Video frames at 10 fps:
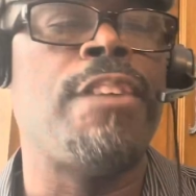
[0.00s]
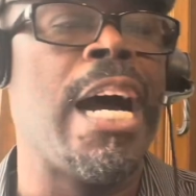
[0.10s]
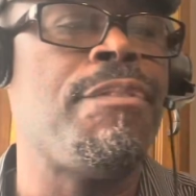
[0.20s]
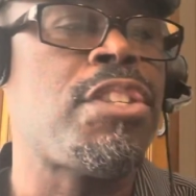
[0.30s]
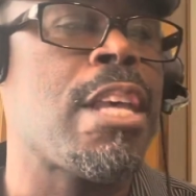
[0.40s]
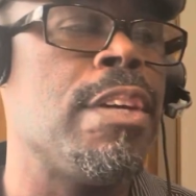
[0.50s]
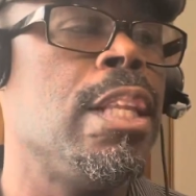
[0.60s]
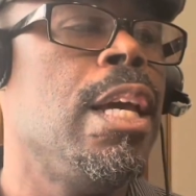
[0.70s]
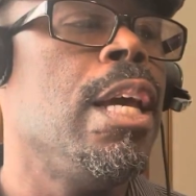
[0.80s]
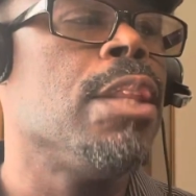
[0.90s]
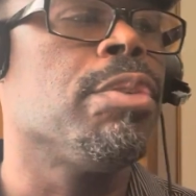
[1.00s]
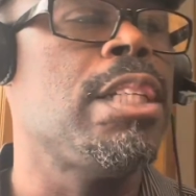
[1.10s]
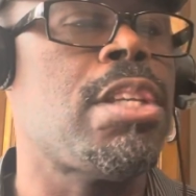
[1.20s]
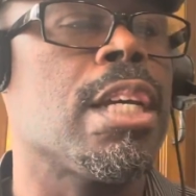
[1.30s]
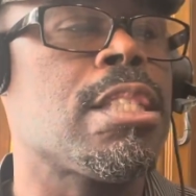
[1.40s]
I'm
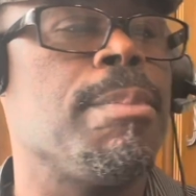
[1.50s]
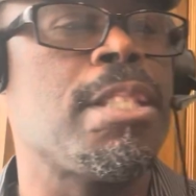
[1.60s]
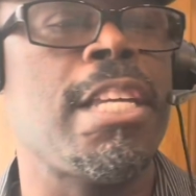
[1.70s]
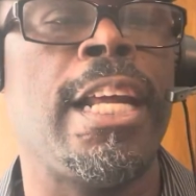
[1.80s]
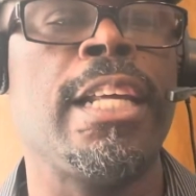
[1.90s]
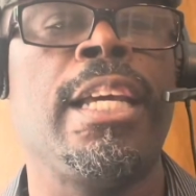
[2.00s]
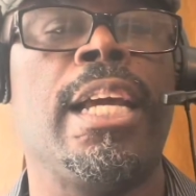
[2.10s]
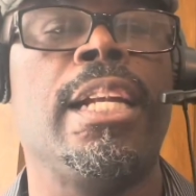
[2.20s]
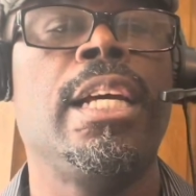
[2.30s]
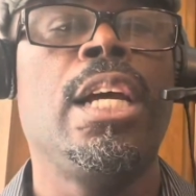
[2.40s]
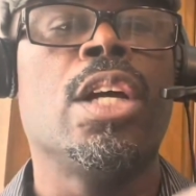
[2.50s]
going to say that again.